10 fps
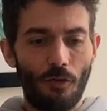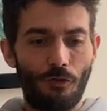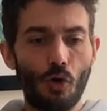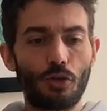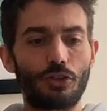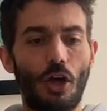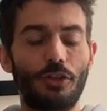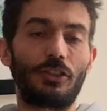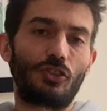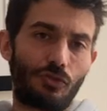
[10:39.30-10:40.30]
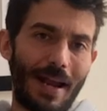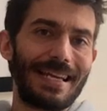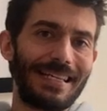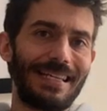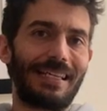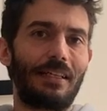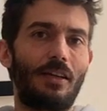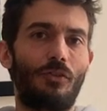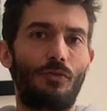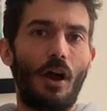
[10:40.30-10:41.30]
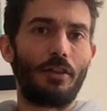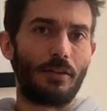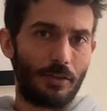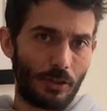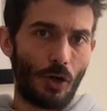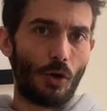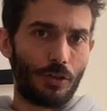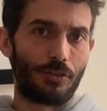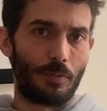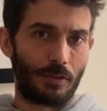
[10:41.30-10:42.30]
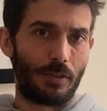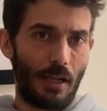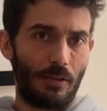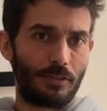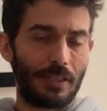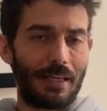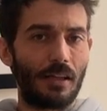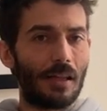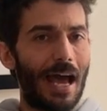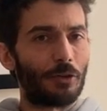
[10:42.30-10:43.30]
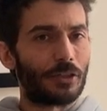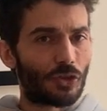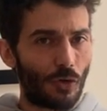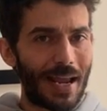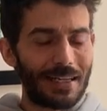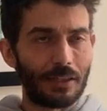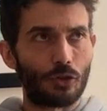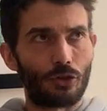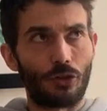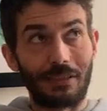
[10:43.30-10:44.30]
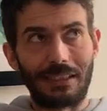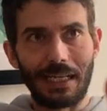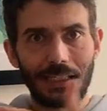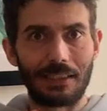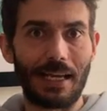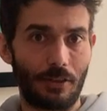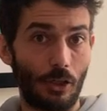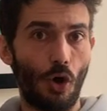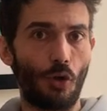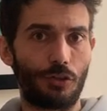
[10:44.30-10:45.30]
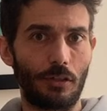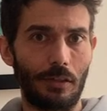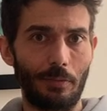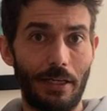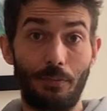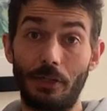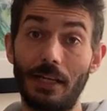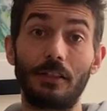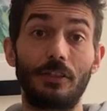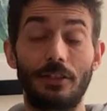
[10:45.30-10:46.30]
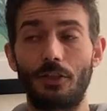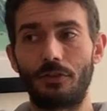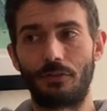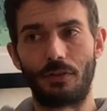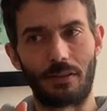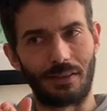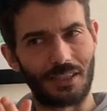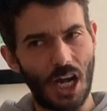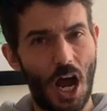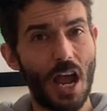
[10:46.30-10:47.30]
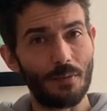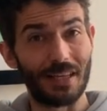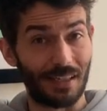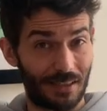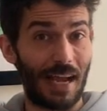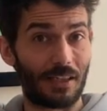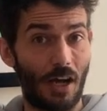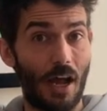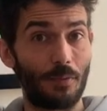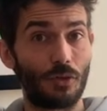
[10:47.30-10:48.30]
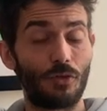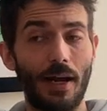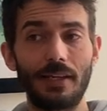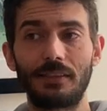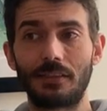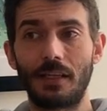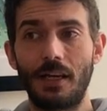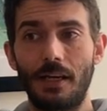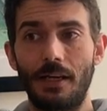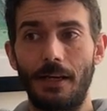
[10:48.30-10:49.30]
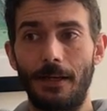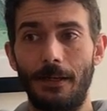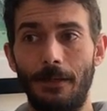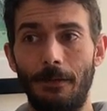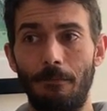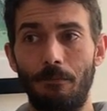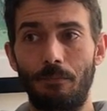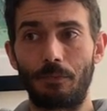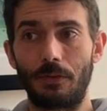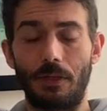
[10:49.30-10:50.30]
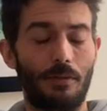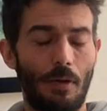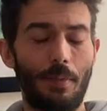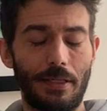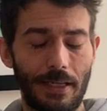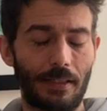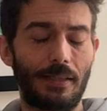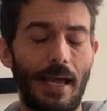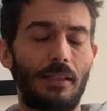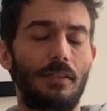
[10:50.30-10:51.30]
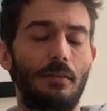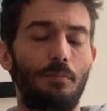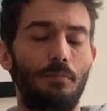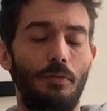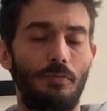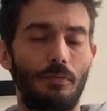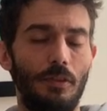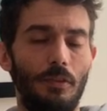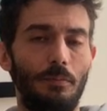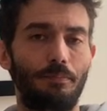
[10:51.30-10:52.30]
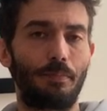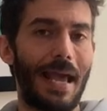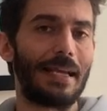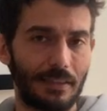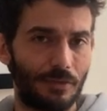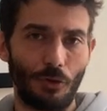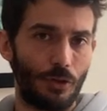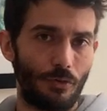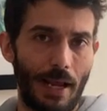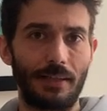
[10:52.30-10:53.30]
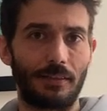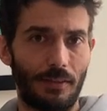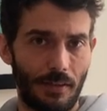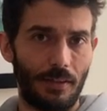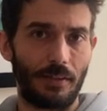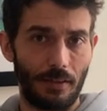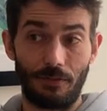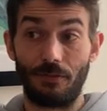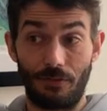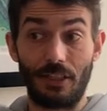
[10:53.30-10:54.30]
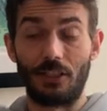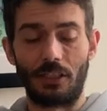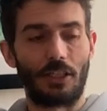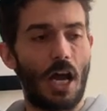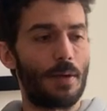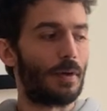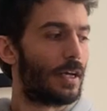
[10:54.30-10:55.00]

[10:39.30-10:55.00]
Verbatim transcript: focus on the training rather than the goals themselves and allow the training to sort of dictate the goals a little bit, particularly in terms of like the time, the exact time to race, um, the, I mean, the exact um, pace for the race and the, the, the finishing time.